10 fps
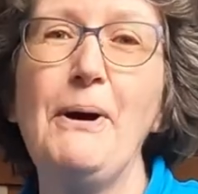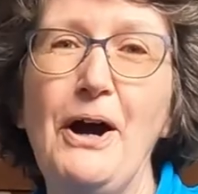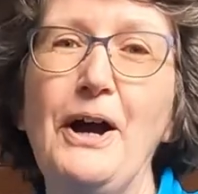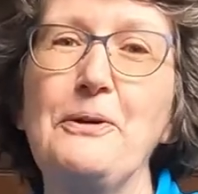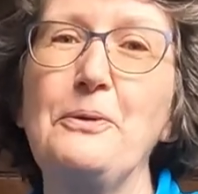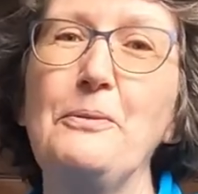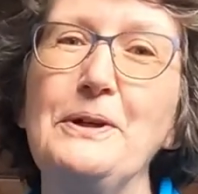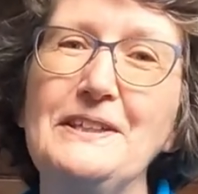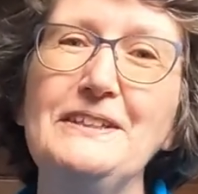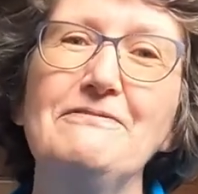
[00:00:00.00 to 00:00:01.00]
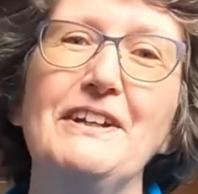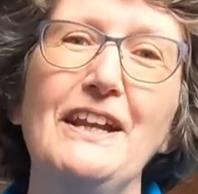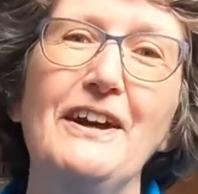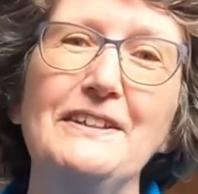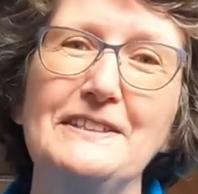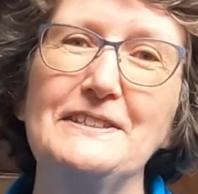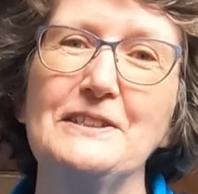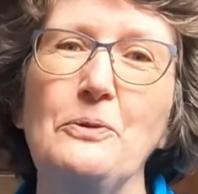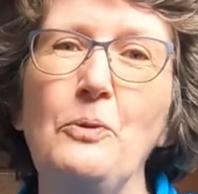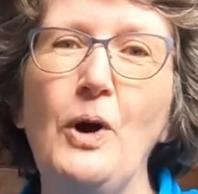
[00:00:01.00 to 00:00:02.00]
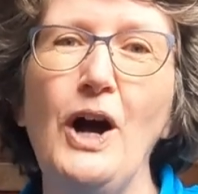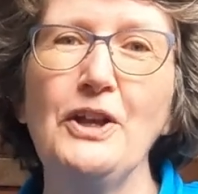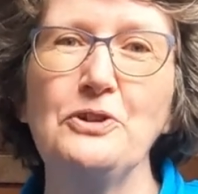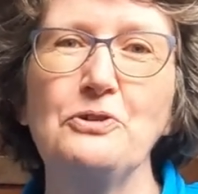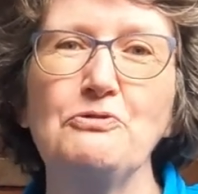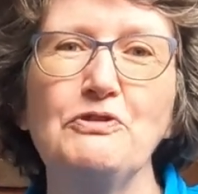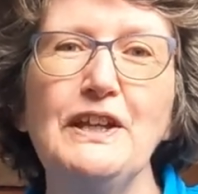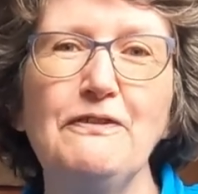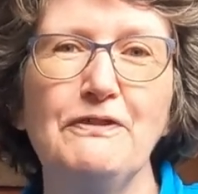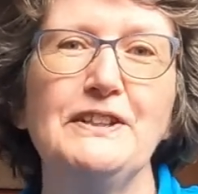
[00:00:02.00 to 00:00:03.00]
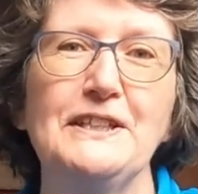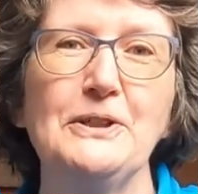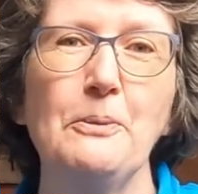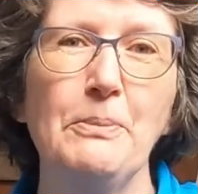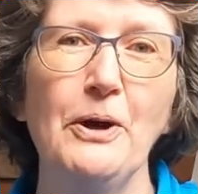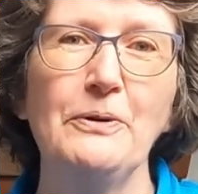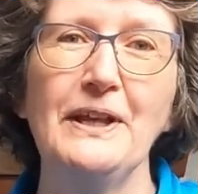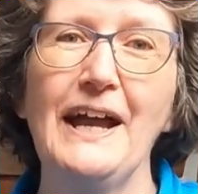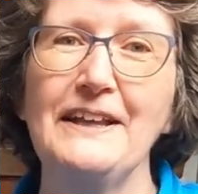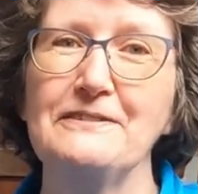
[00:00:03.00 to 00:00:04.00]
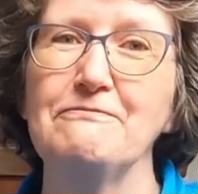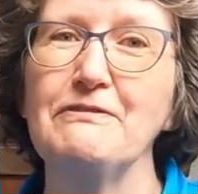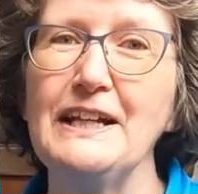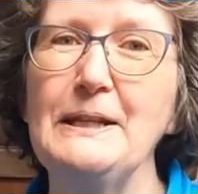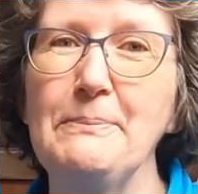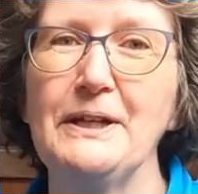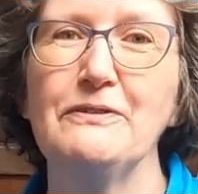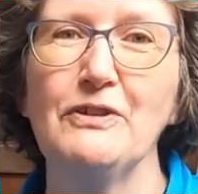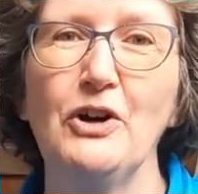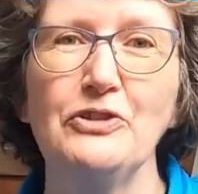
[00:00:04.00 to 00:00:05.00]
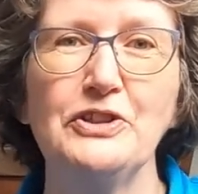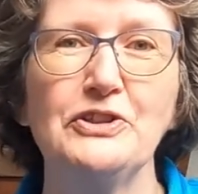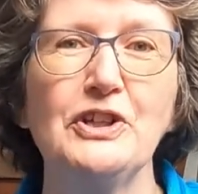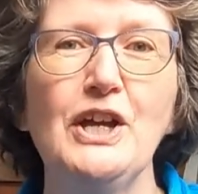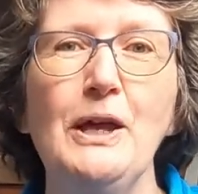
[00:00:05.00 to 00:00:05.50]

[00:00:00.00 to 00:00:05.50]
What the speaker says: But what we didn't realise is that while you're refitting your boat, it has a really big advantage,